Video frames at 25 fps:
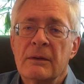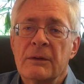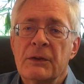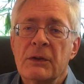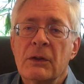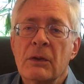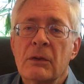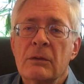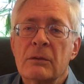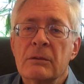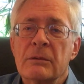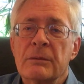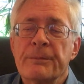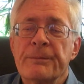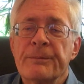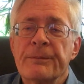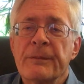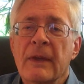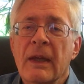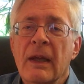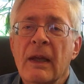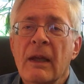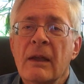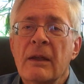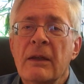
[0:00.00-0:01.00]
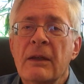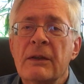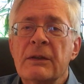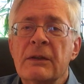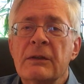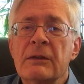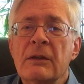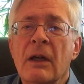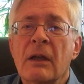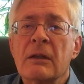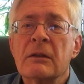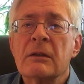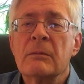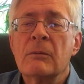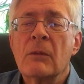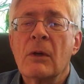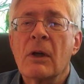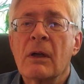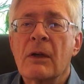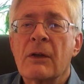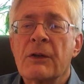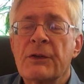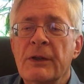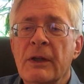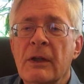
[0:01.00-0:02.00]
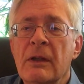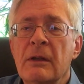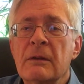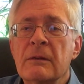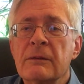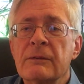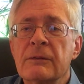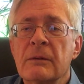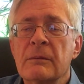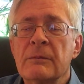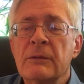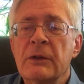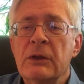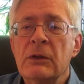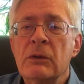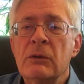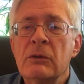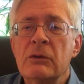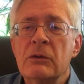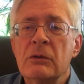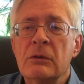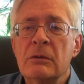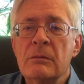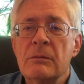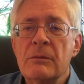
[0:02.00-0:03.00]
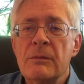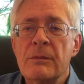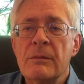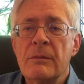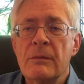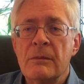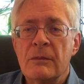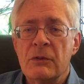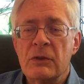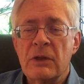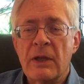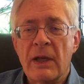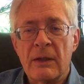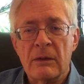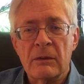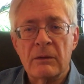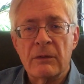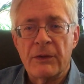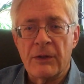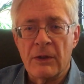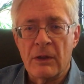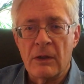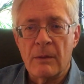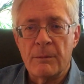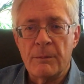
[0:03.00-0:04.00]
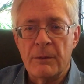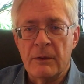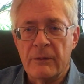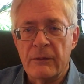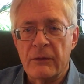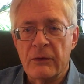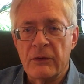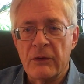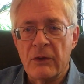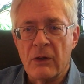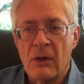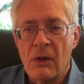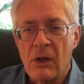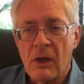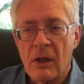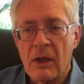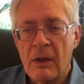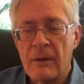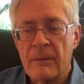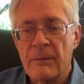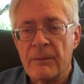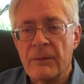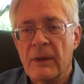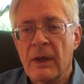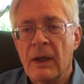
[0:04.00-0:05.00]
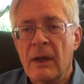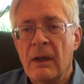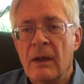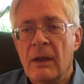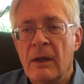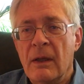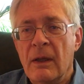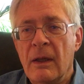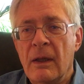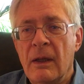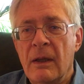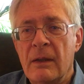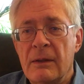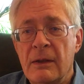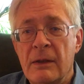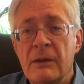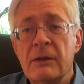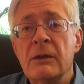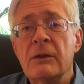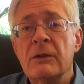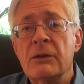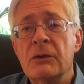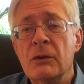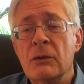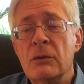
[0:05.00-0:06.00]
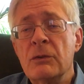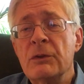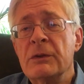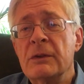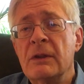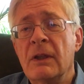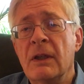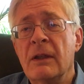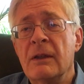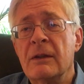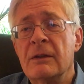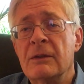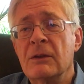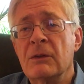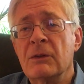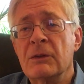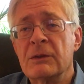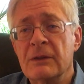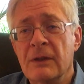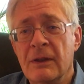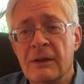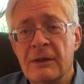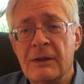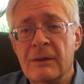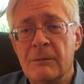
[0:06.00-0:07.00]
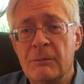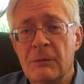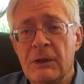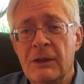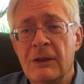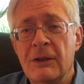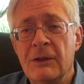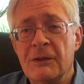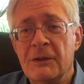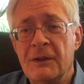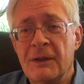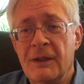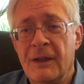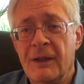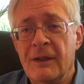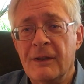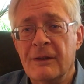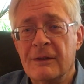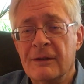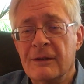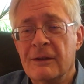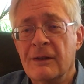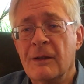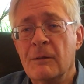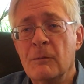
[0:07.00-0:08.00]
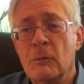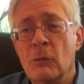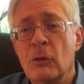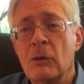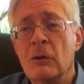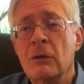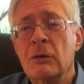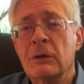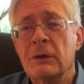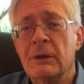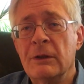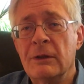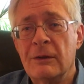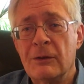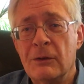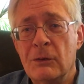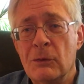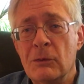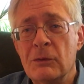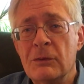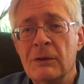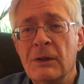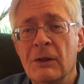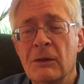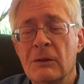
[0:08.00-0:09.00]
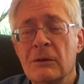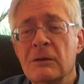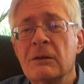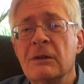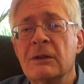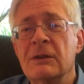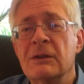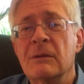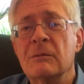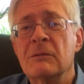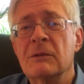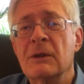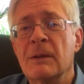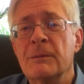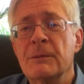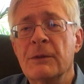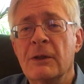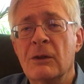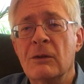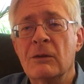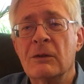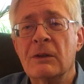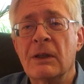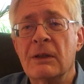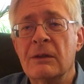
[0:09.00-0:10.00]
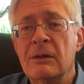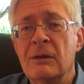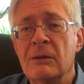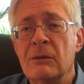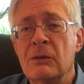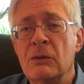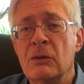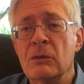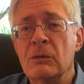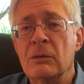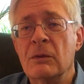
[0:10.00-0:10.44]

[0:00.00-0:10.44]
So this is Dr. Mark Sehl from the YouTube channel Therapy for the Heart. And this is Tuesday, so it's nice to be here today. I'm early, Tuesday early. Sometimes I don't get to